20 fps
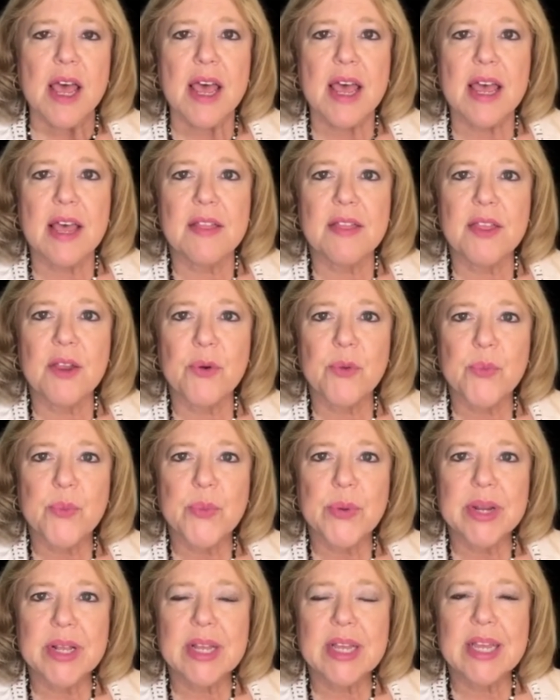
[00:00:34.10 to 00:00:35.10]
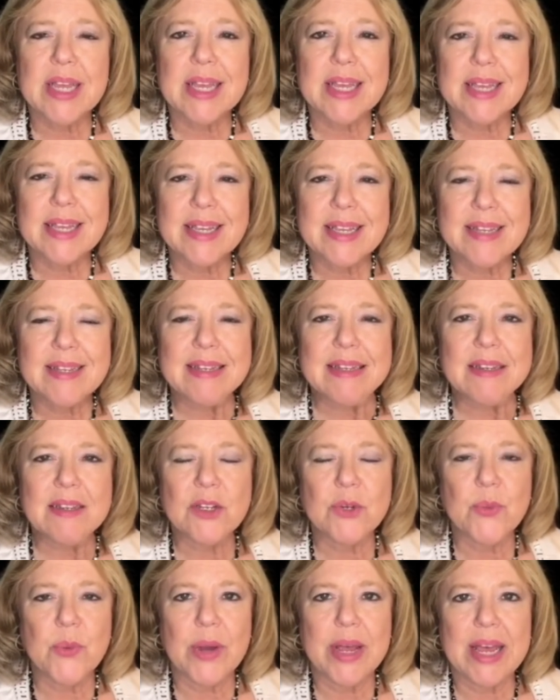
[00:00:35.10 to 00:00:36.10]
And there really isn't
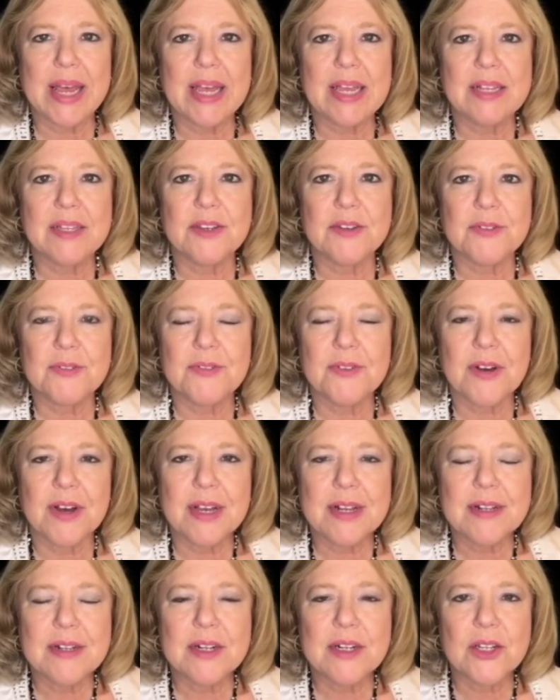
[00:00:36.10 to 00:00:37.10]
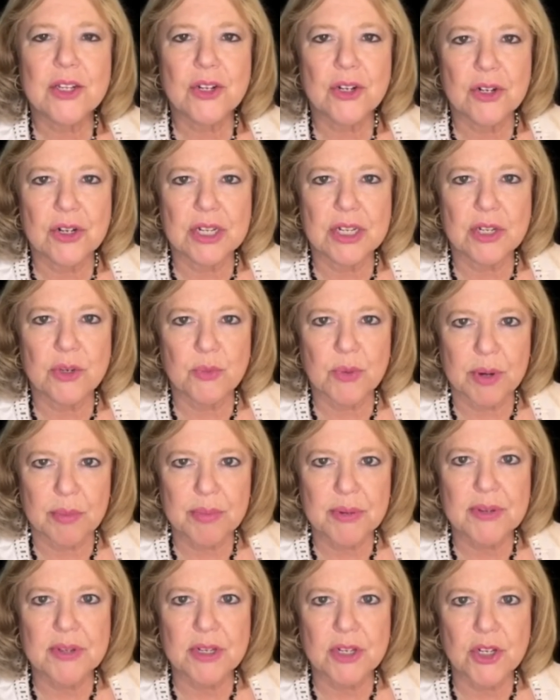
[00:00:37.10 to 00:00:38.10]
a way to find an attorney to
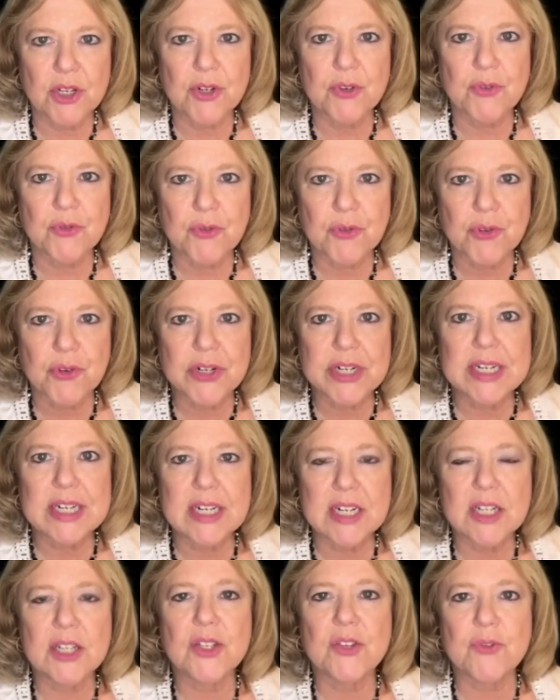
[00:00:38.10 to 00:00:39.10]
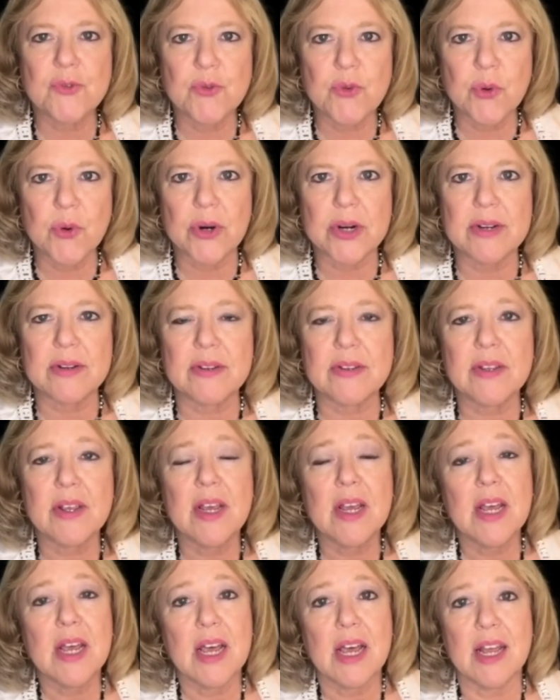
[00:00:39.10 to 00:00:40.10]
represent you free in a divorce
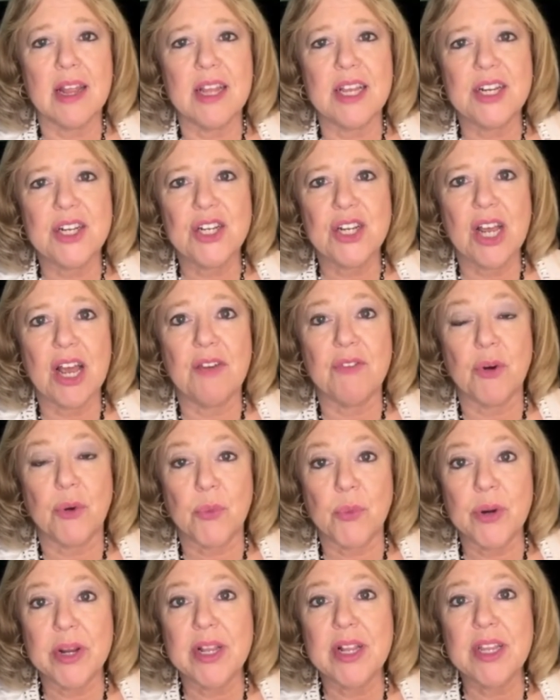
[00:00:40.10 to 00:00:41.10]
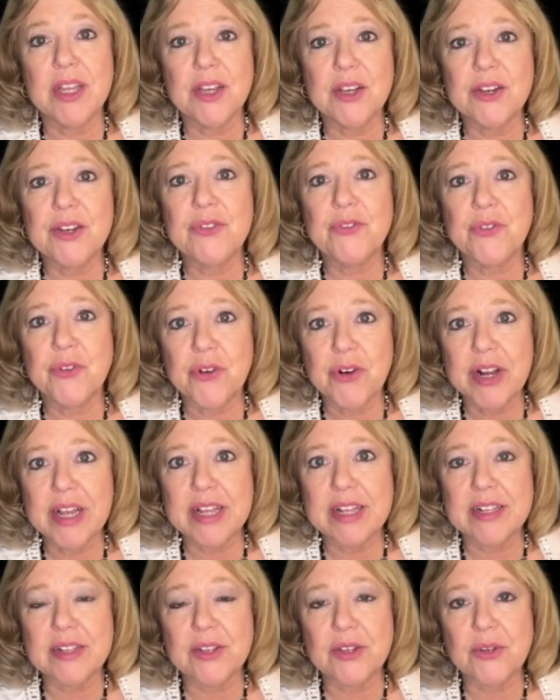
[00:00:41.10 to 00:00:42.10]
unless you have a really good
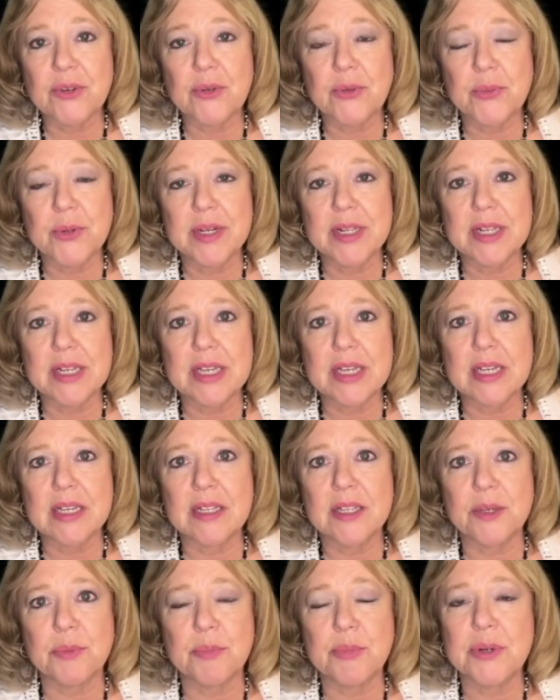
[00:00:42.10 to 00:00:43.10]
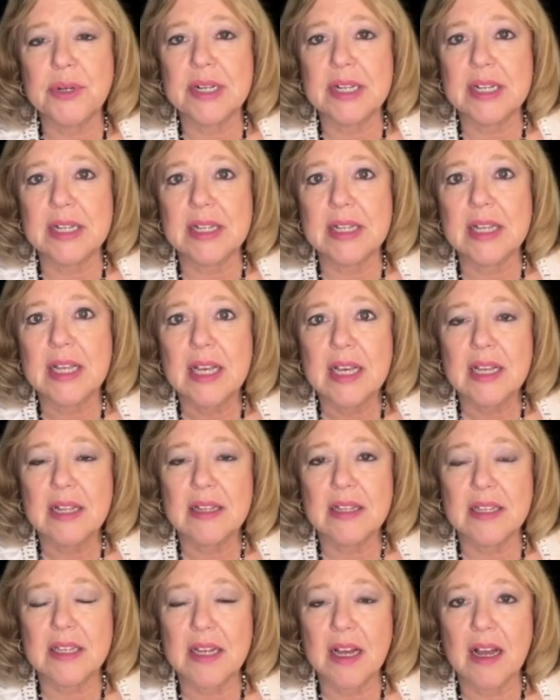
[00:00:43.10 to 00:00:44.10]
friend who's willing to put in
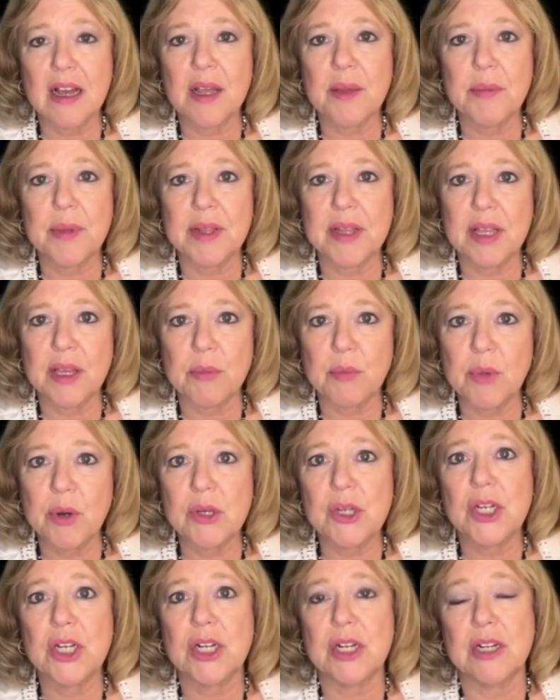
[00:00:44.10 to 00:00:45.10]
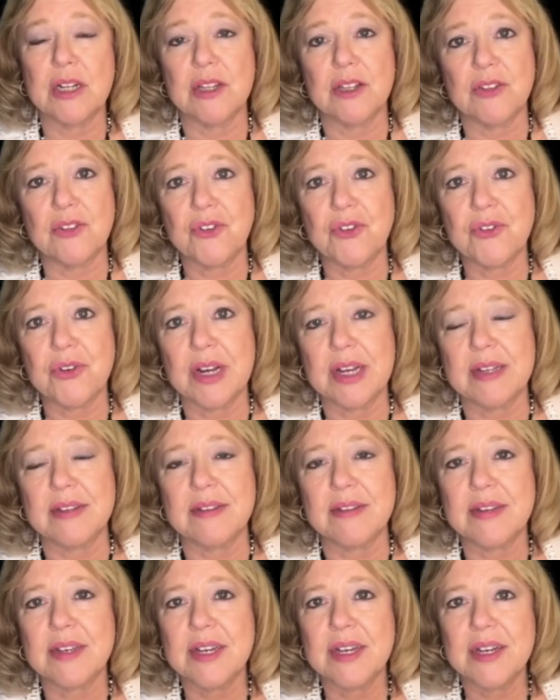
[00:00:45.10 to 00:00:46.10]
the time and the emotion and the
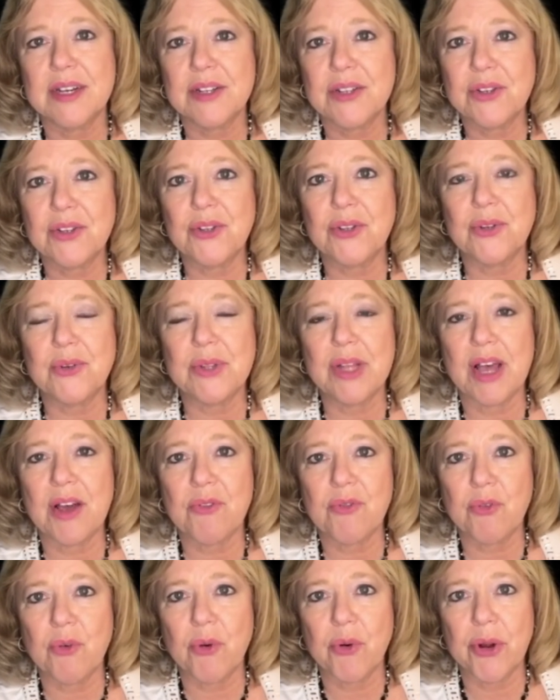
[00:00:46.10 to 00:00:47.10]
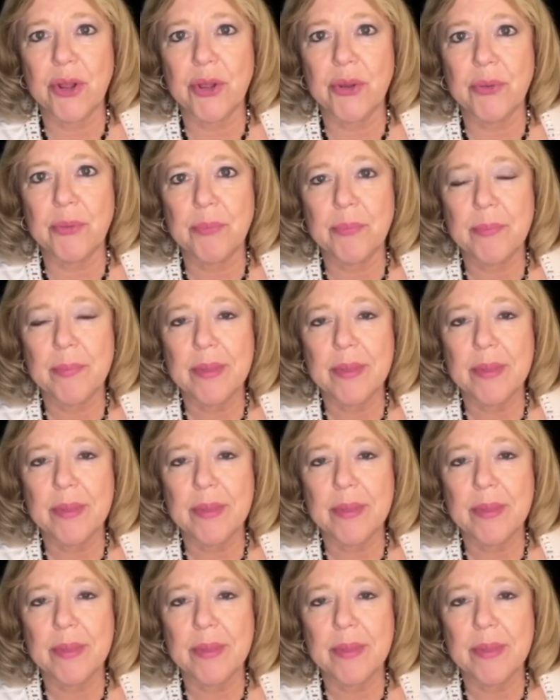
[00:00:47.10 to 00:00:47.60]
stress to do that for you.